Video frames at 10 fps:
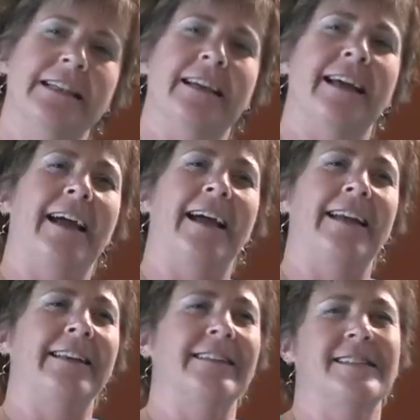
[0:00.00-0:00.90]

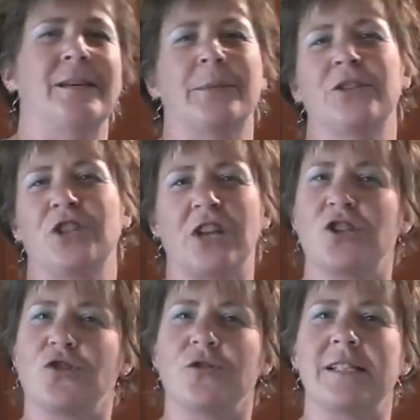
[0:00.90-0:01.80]
and some of the
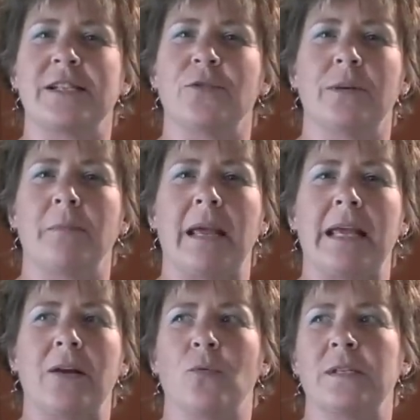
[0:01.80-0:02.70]
gestures he would
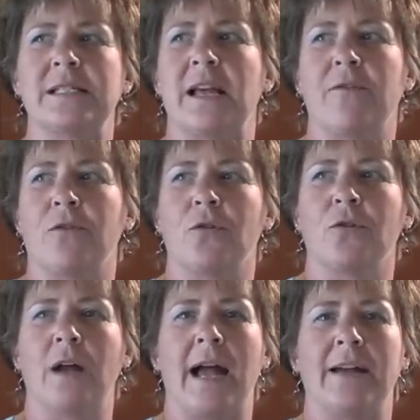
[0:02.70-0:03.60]
make was
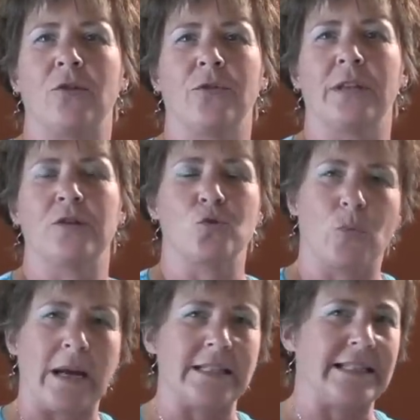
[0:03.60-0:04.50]
never, I don't think,
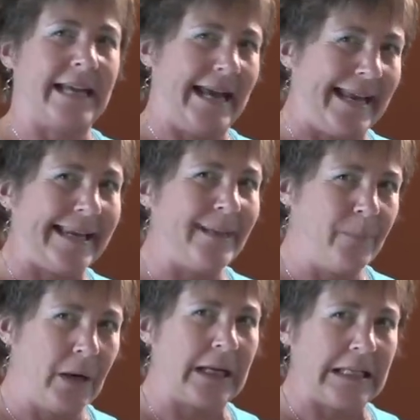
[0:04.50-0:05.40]
directed at
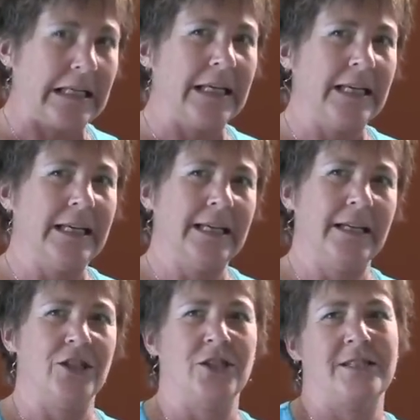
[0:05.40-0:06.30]
anybody.
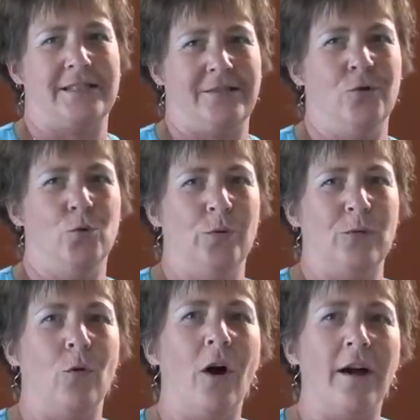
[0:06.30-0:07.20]
It's just who he
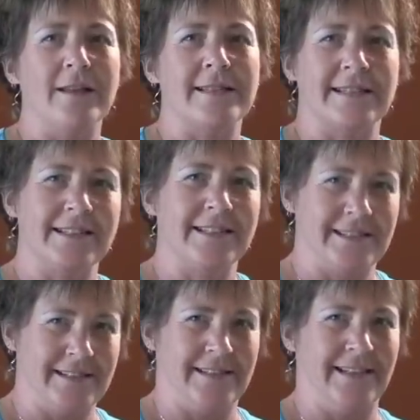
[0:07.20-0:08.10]
was and
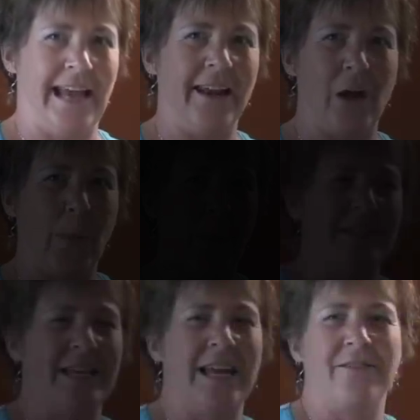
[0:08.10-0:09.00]
his getup.
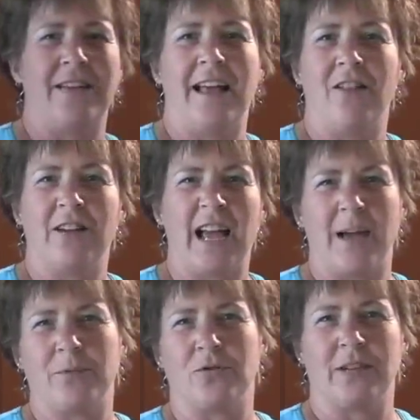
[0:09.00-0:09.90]
To have a
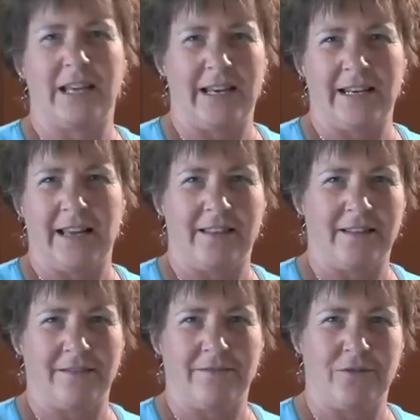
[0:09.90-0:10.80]
helicopter land on
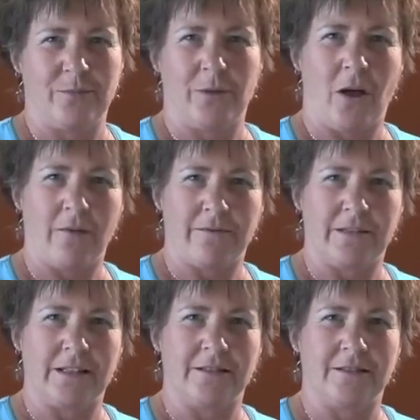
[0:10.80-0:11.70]
the football
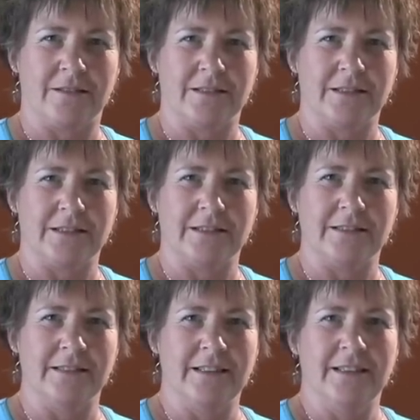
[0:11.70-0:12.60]
field
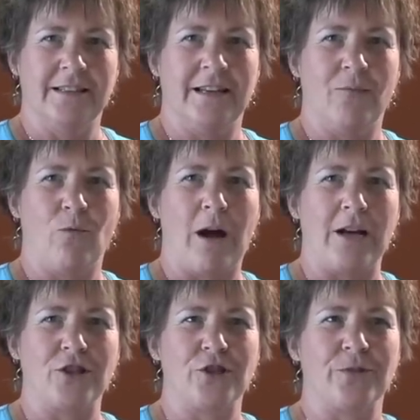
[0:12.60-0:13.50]
and
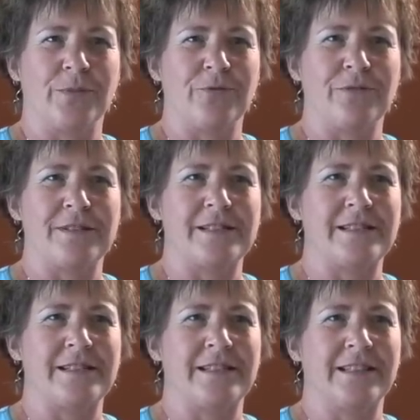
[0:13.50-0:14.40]
watch him, it was